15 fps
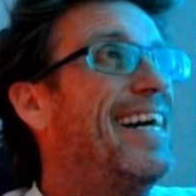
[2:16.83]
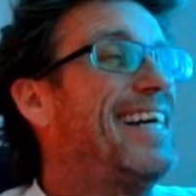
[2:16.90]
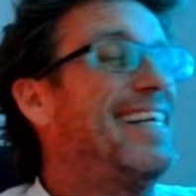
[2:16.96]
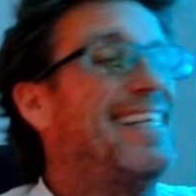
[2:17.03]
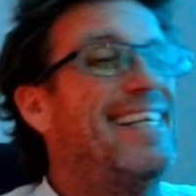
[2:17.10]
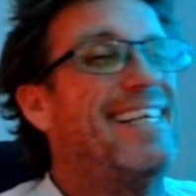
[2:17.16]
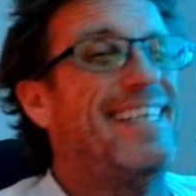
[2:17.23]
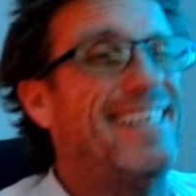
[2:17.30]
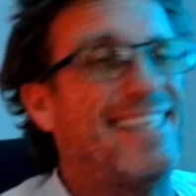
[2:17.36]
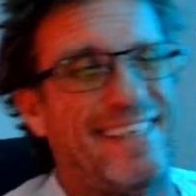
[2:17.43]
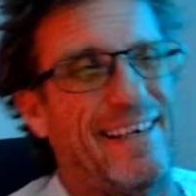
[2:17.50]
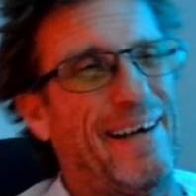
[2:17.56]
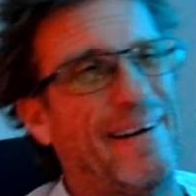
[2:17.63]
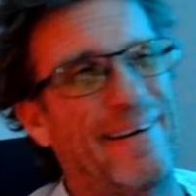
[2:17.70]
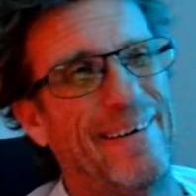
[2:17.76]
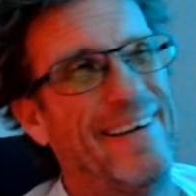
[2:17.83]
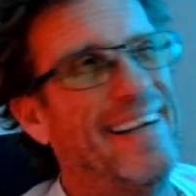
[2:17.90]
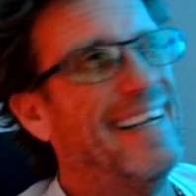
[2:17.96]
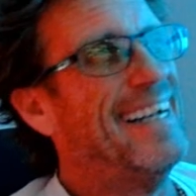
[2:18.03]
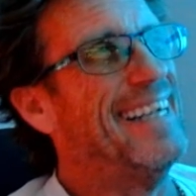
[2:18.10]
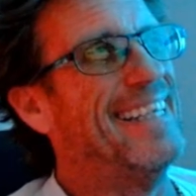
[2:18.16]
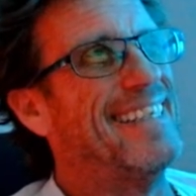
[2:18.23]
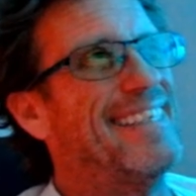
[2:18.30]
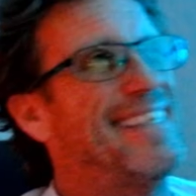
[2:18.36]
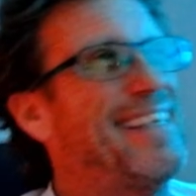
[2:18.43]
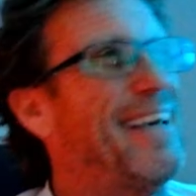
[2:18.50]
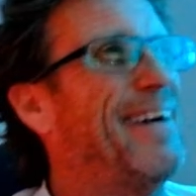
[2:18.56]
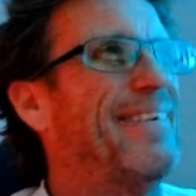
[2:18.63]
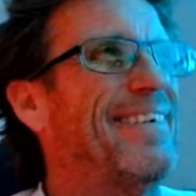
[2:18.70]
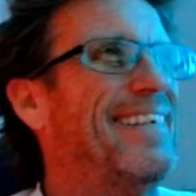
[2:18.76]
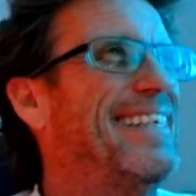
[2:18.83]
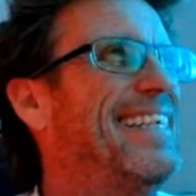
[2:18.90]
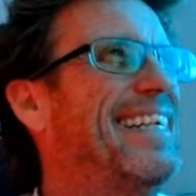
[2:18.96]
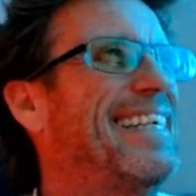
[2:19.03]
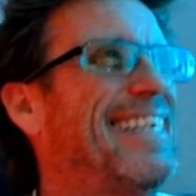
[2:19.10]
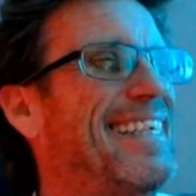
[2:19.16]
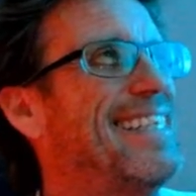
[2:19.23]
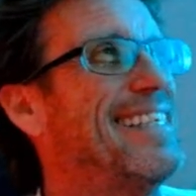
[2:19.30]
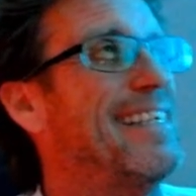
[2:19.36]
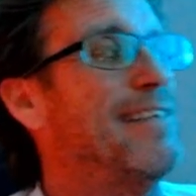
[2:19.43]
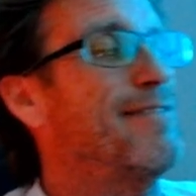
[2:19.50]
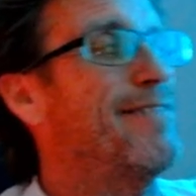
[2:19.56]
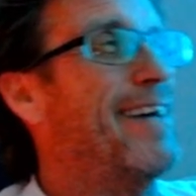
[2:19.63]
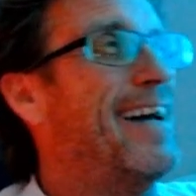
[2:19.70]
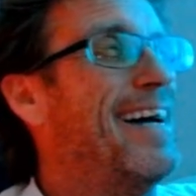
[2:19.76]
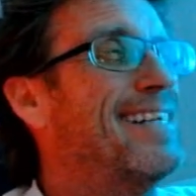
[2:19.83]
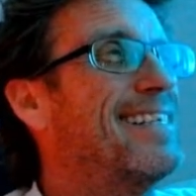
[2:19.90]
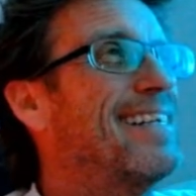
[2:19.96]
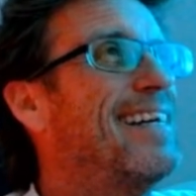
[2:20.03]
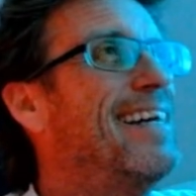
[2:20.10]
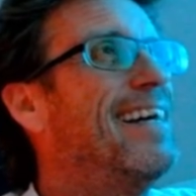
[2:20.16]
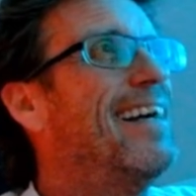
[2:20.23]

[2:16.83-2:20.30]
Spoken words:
It's so ridiculously fast.